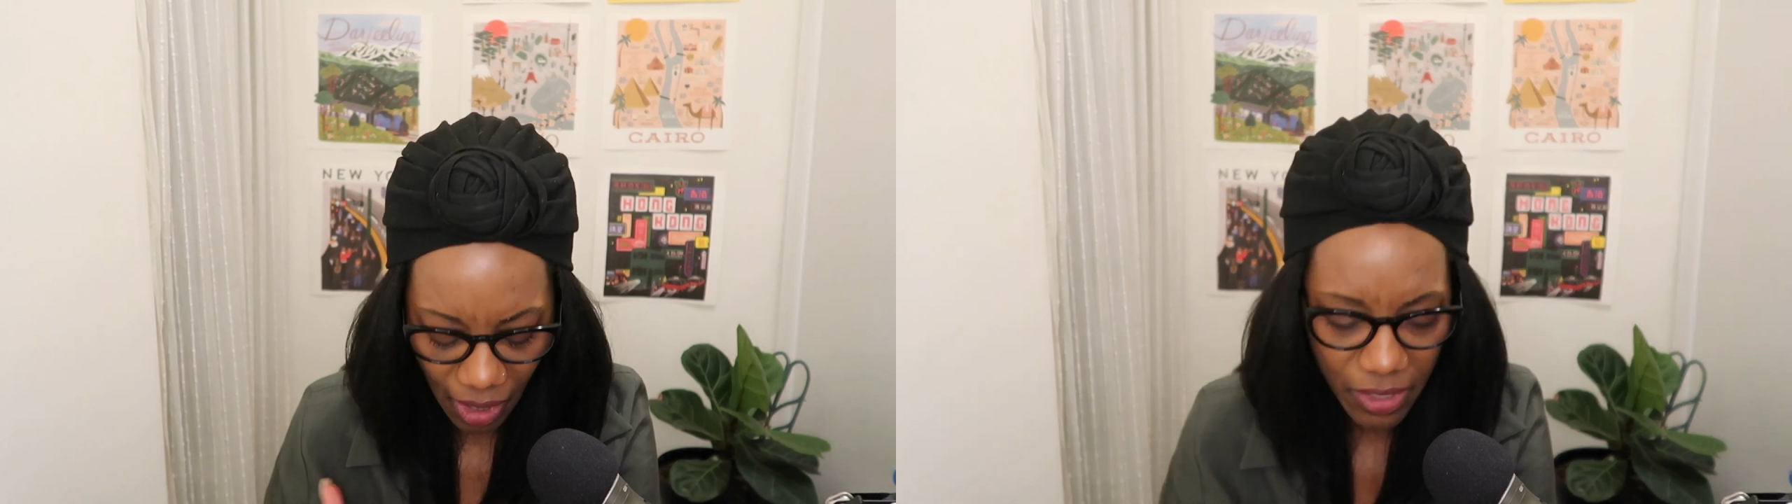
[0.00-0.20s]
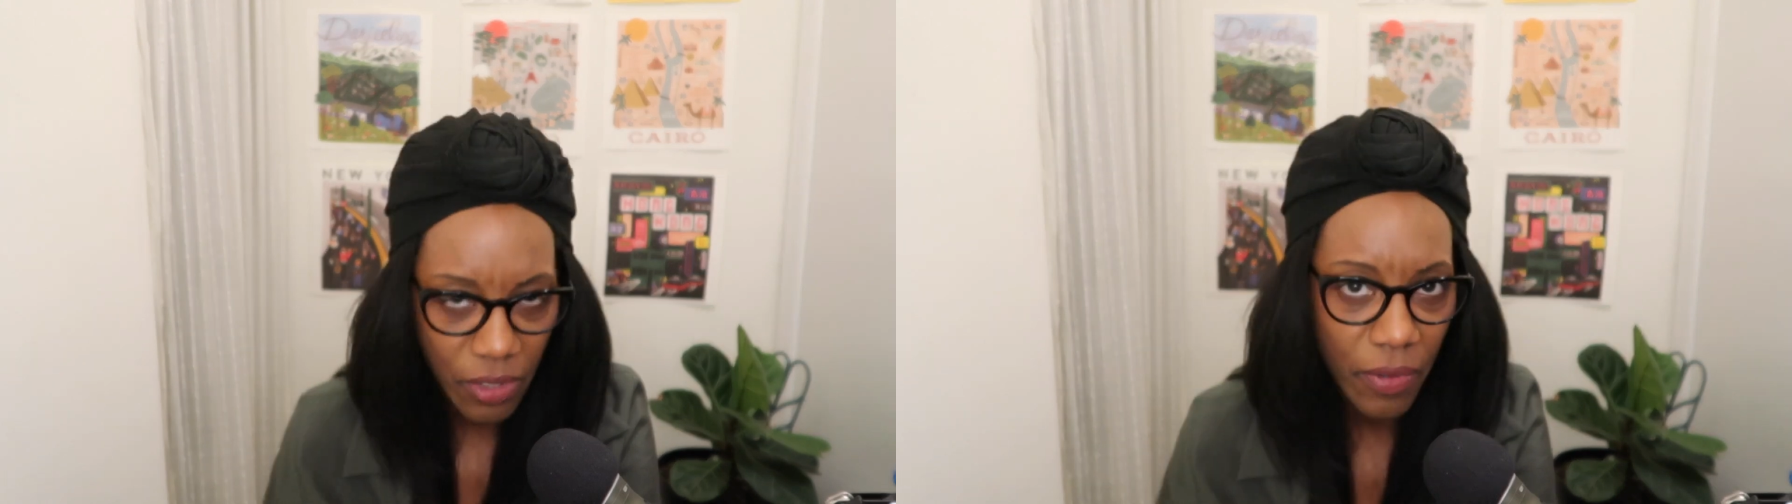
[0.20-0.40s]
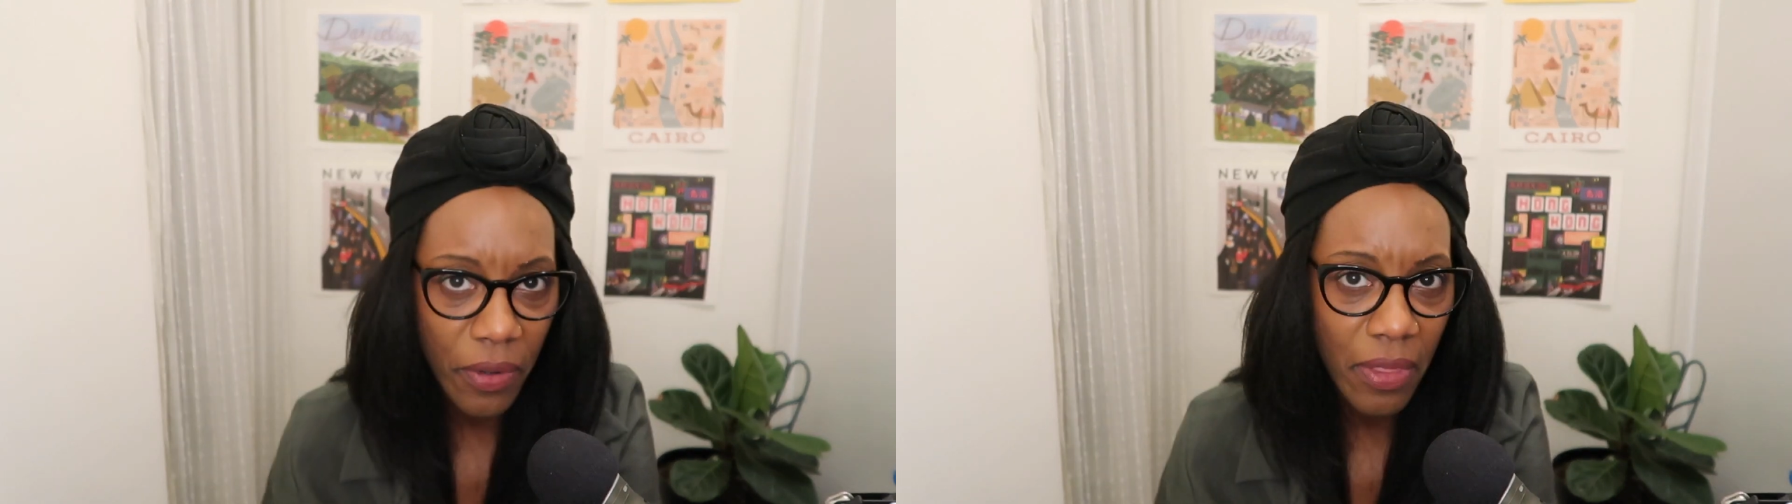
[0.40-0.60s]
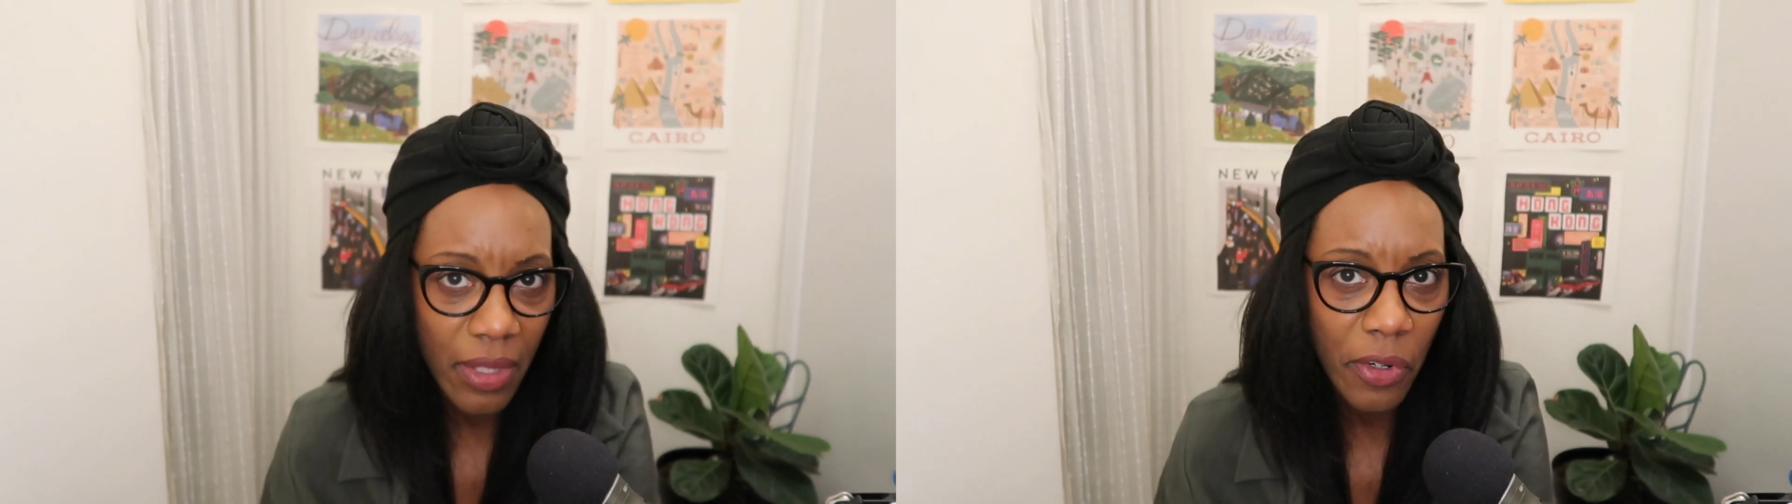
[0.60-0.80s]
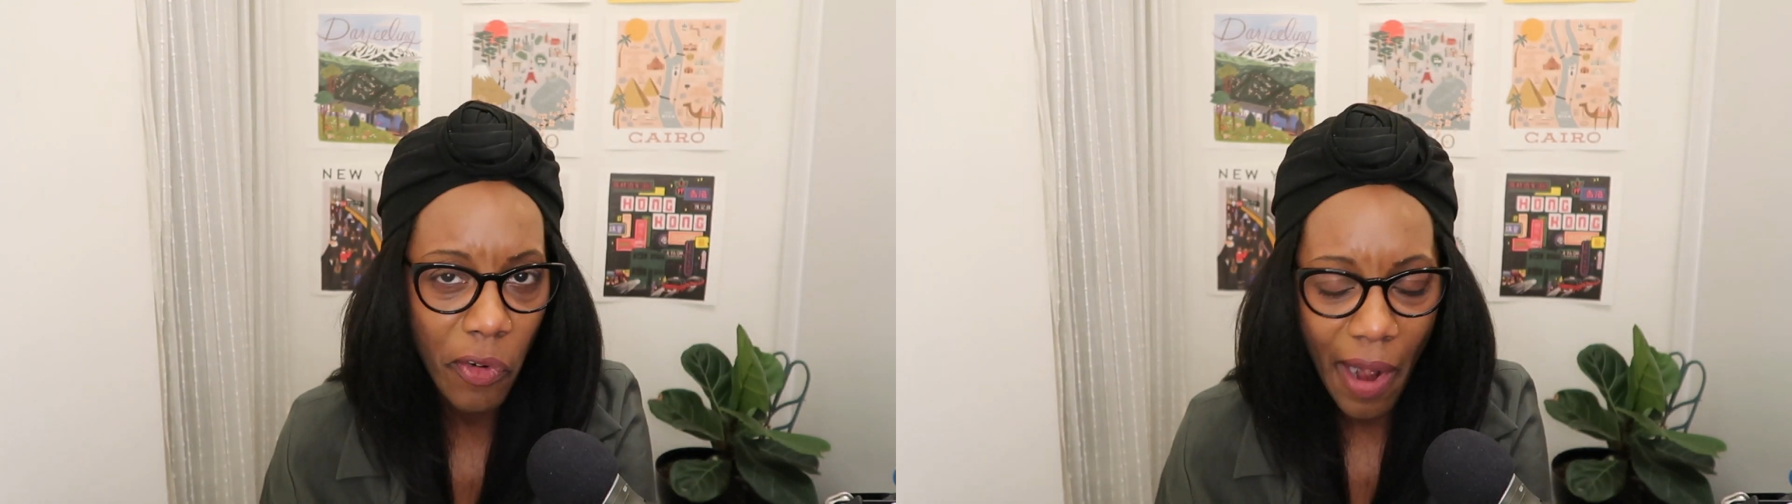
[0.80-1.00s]
It's a very
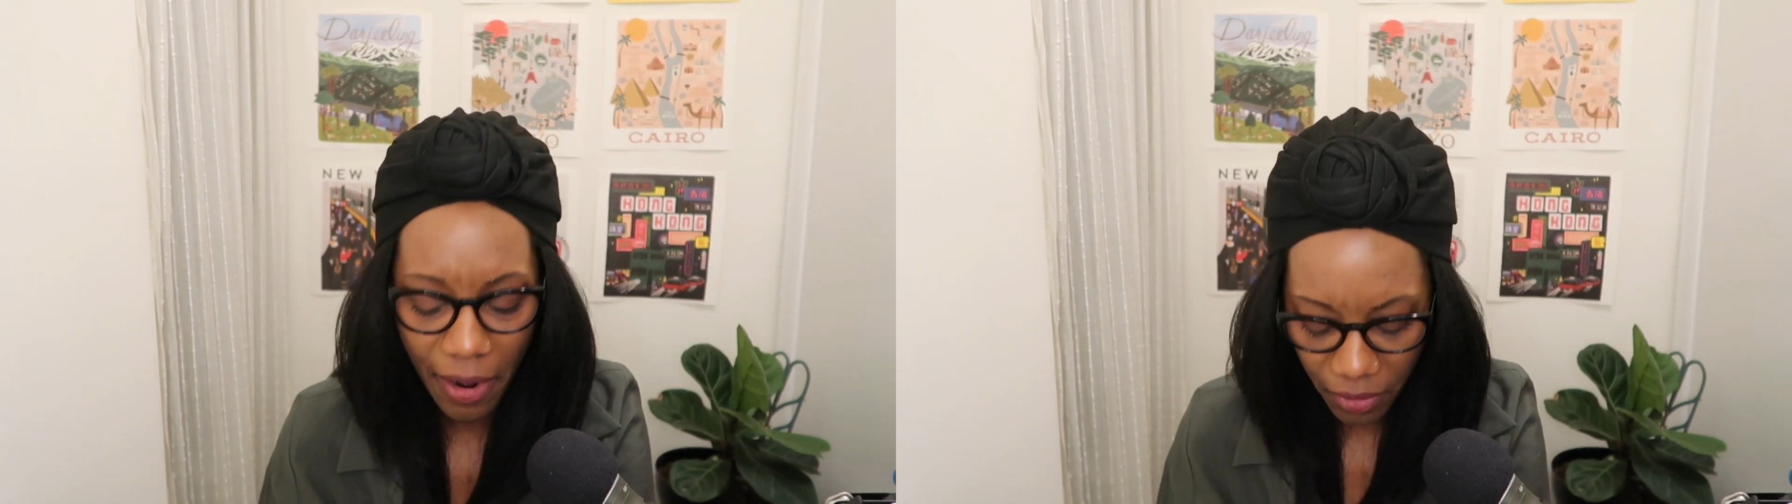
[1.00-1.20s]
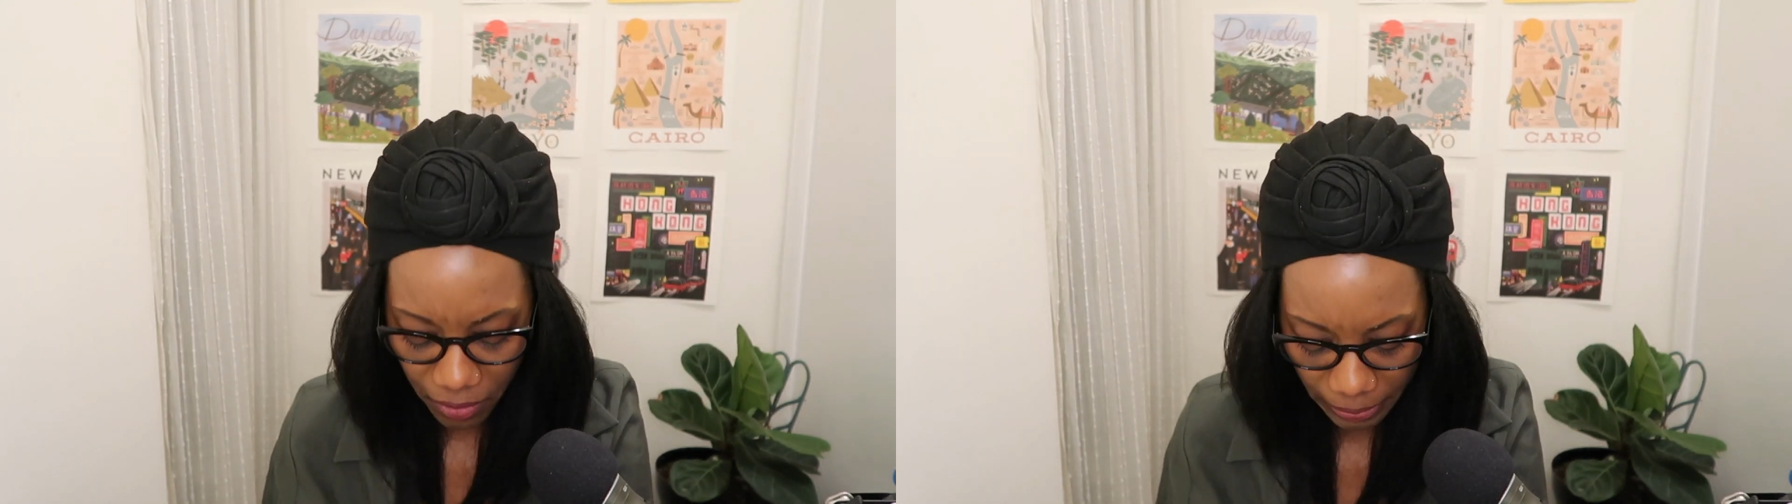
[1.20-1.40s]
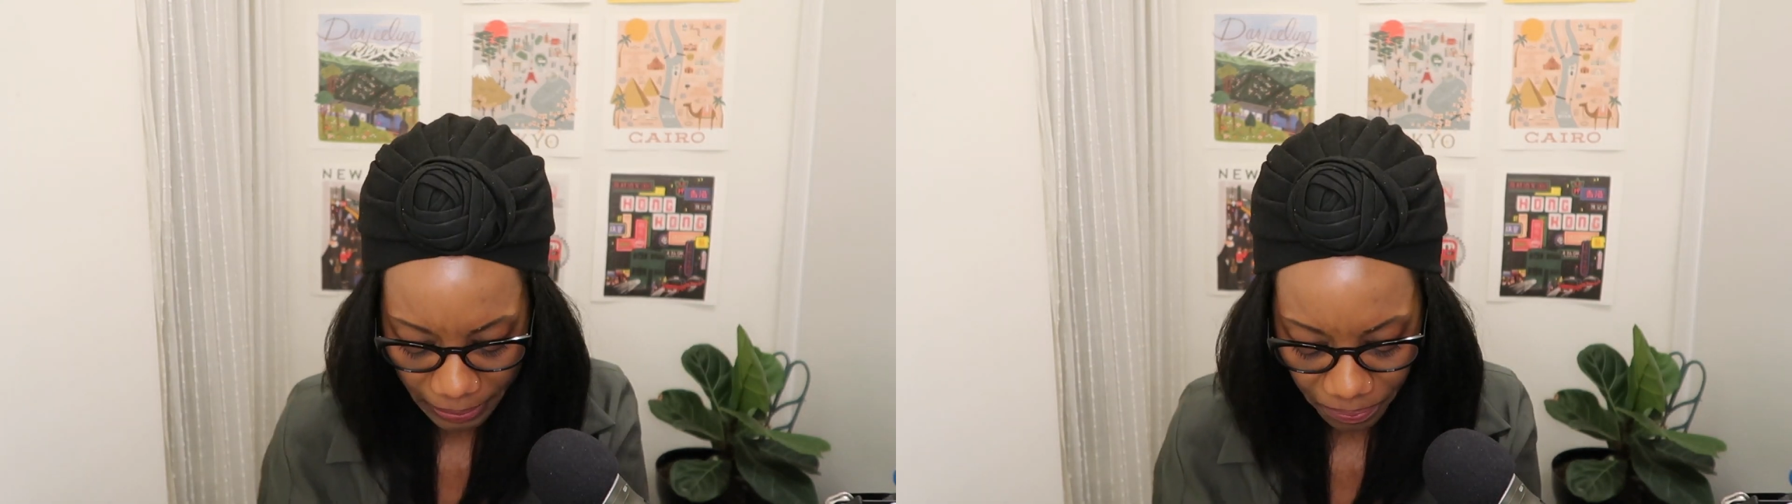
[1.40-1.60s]
thin cracker.